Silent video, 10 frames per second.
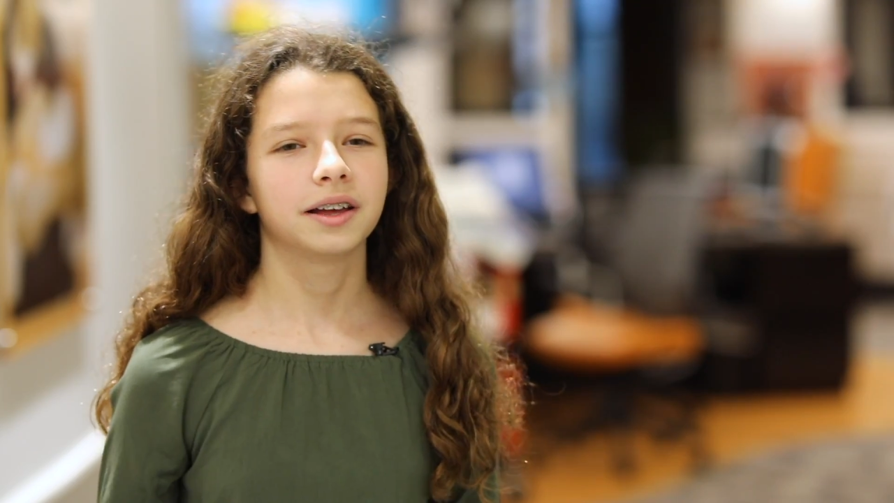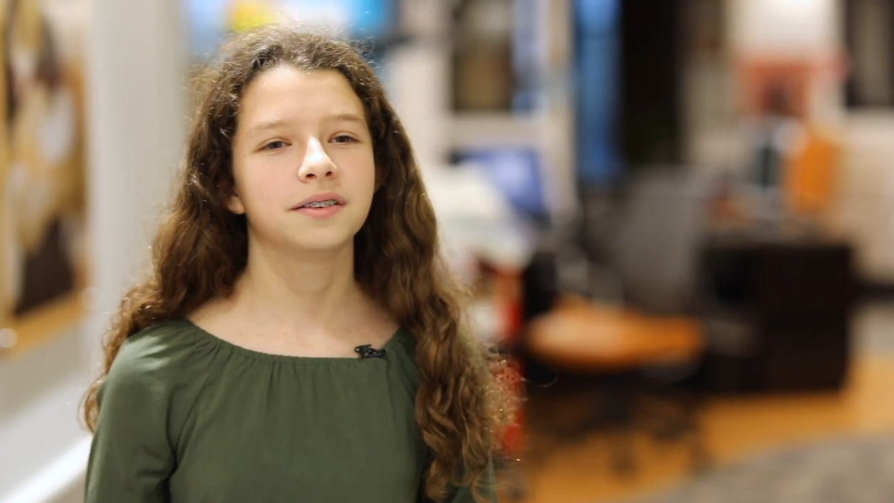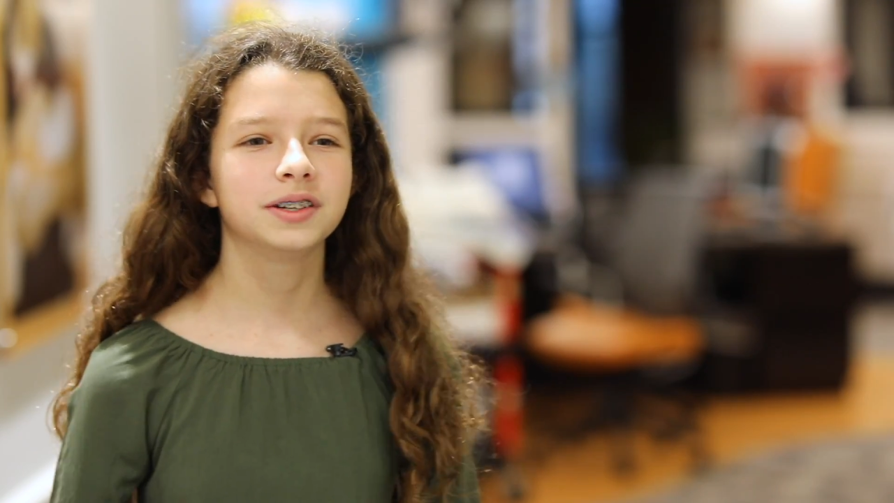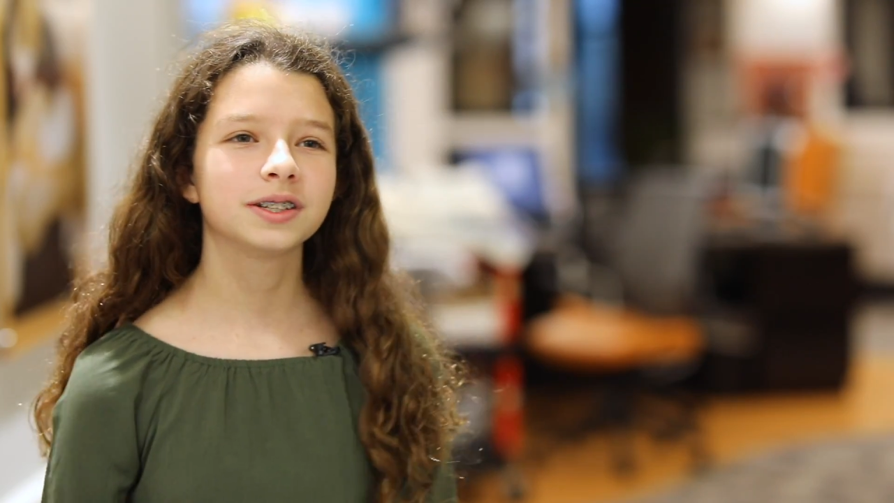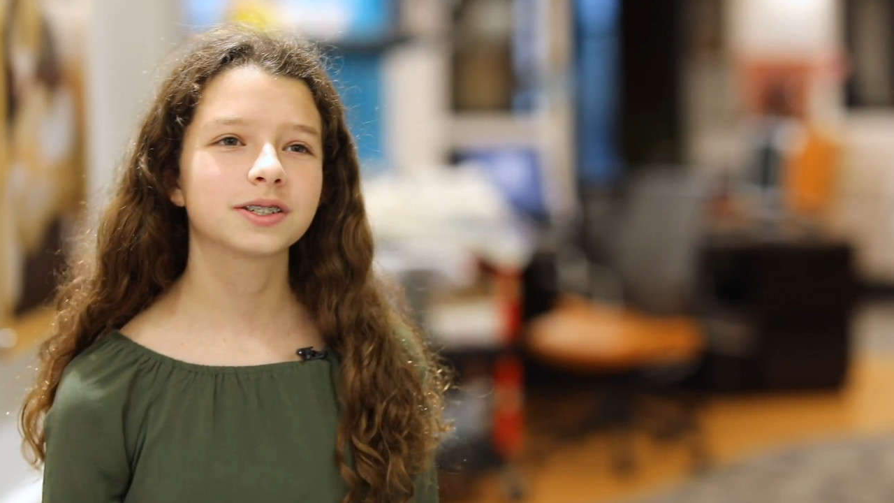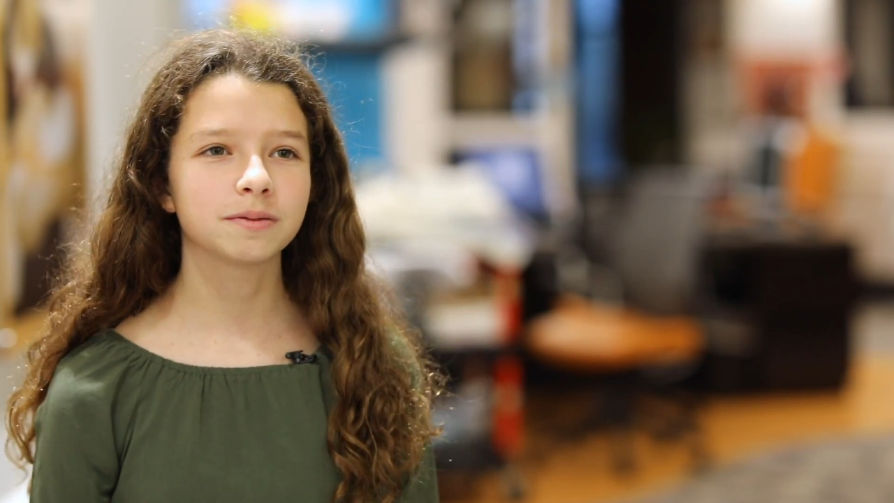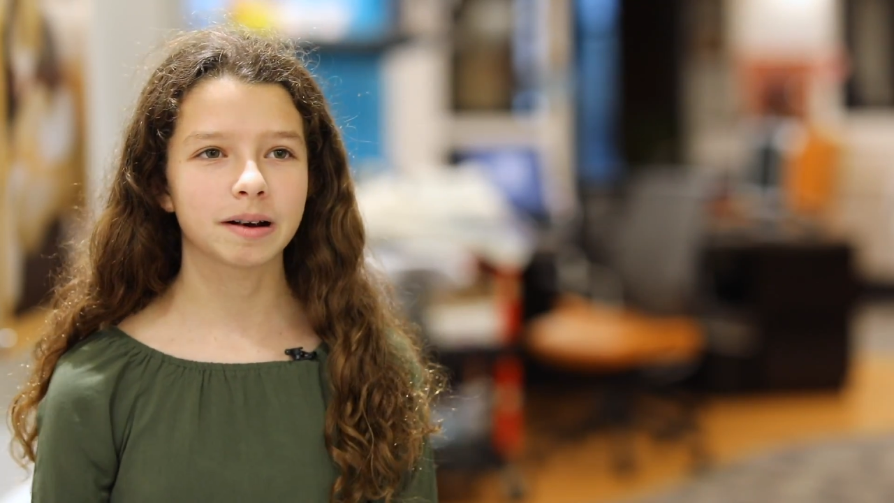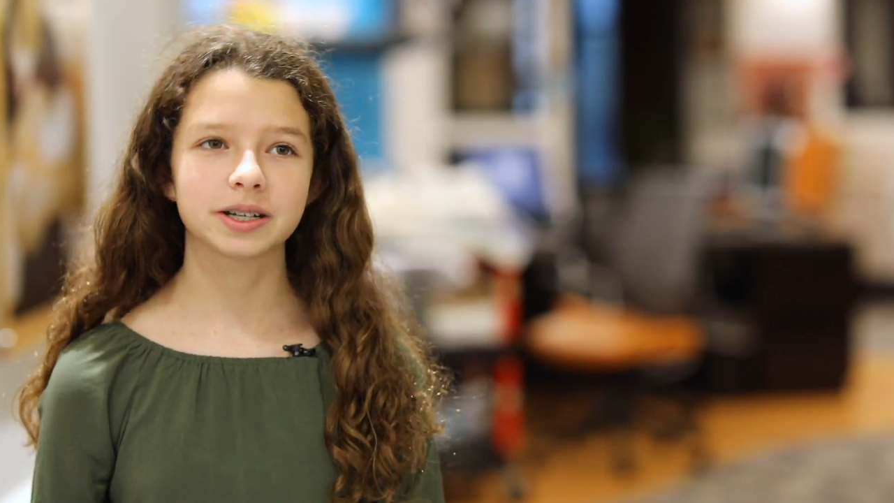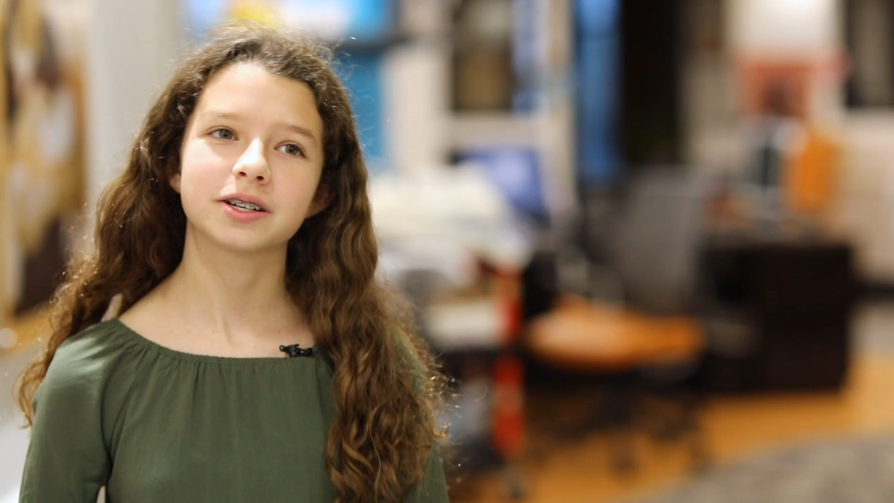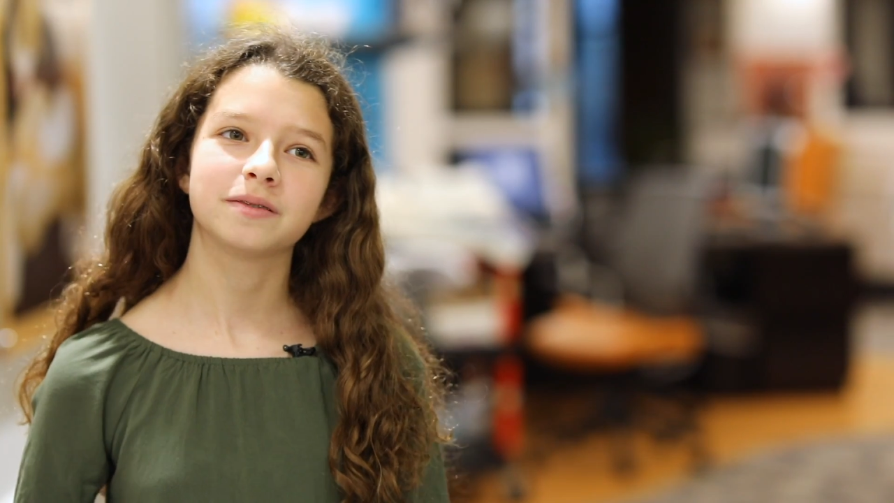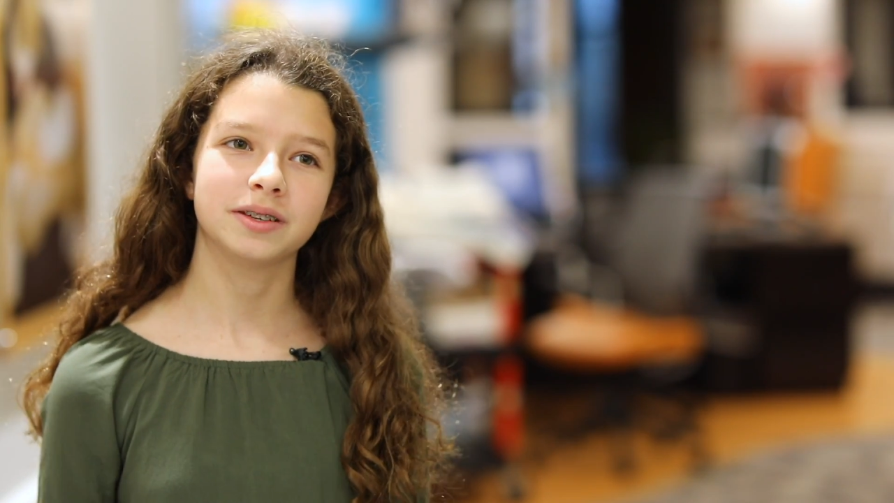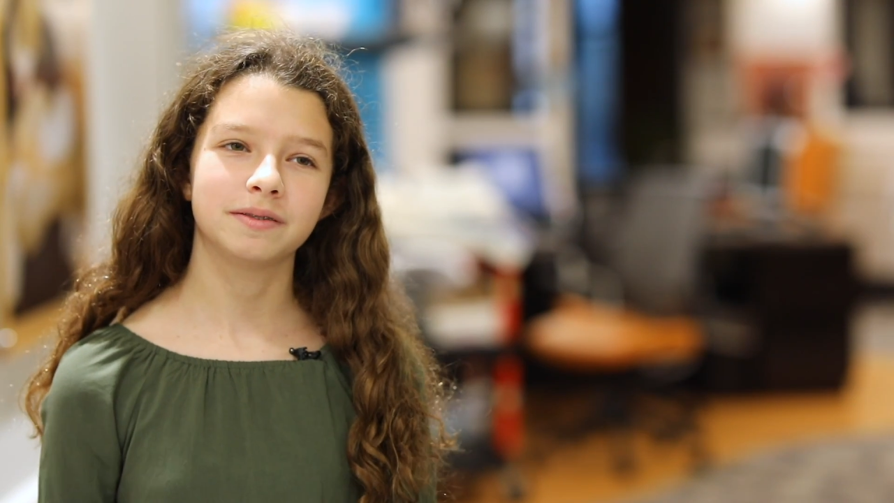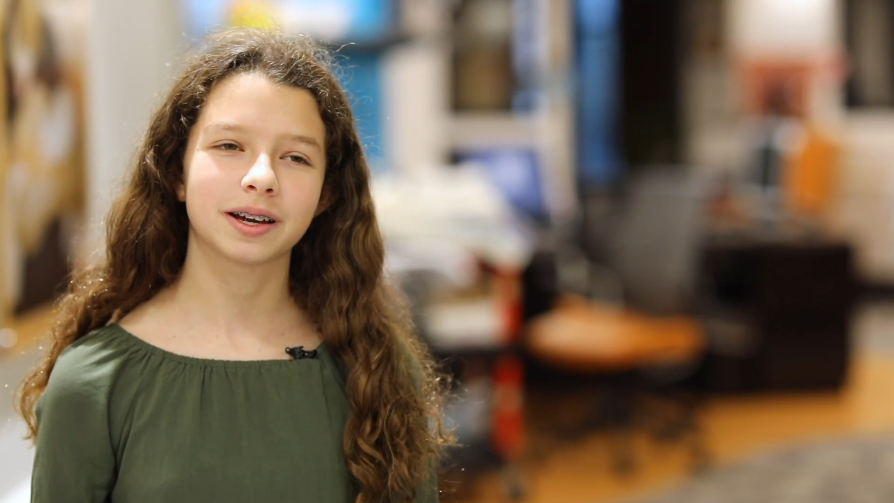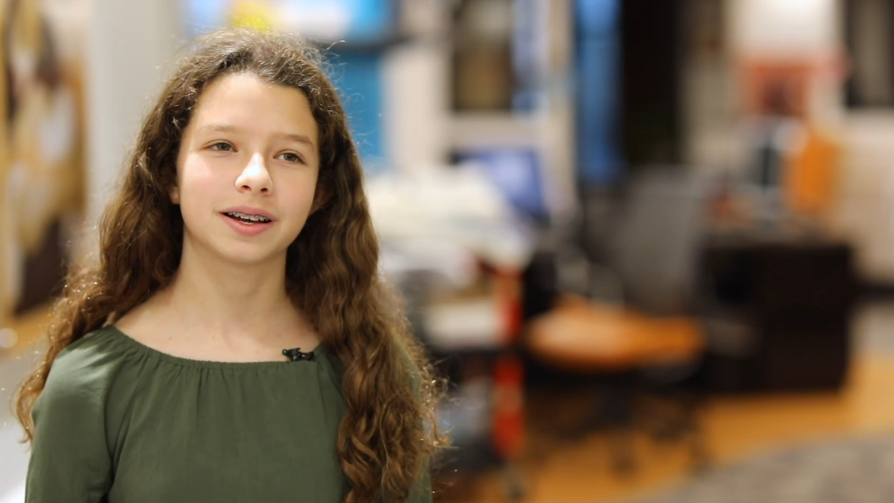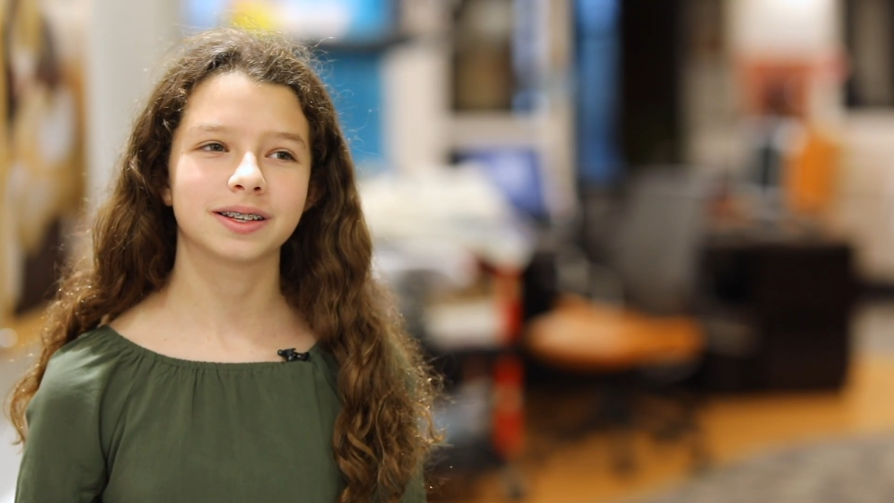It means so much to me
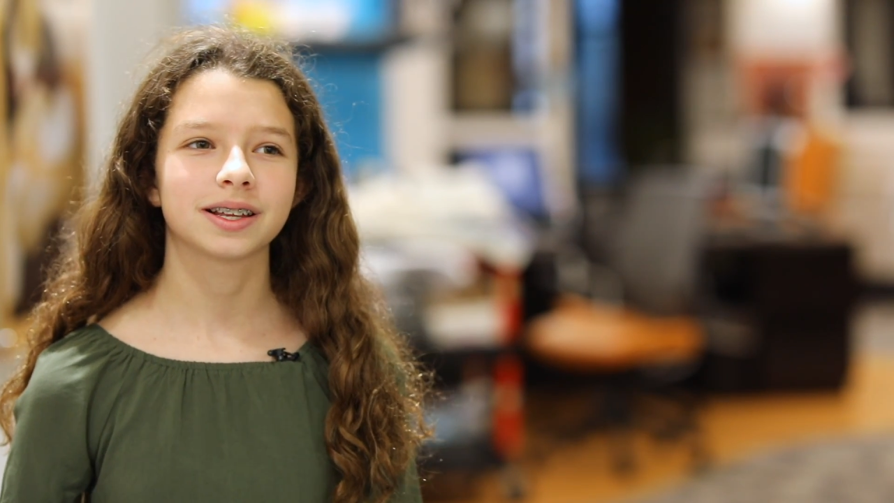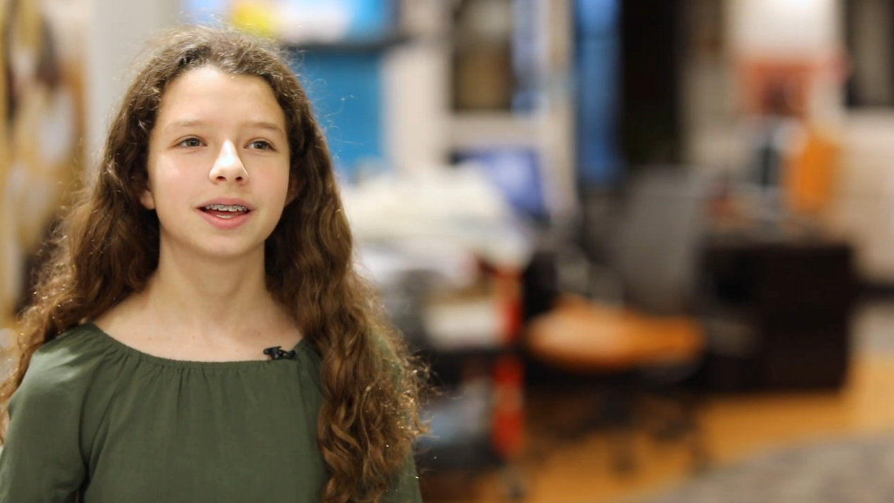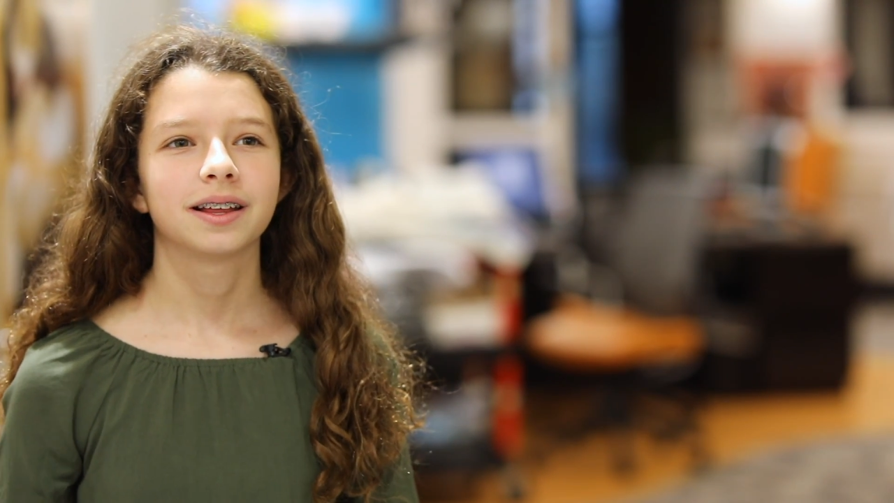because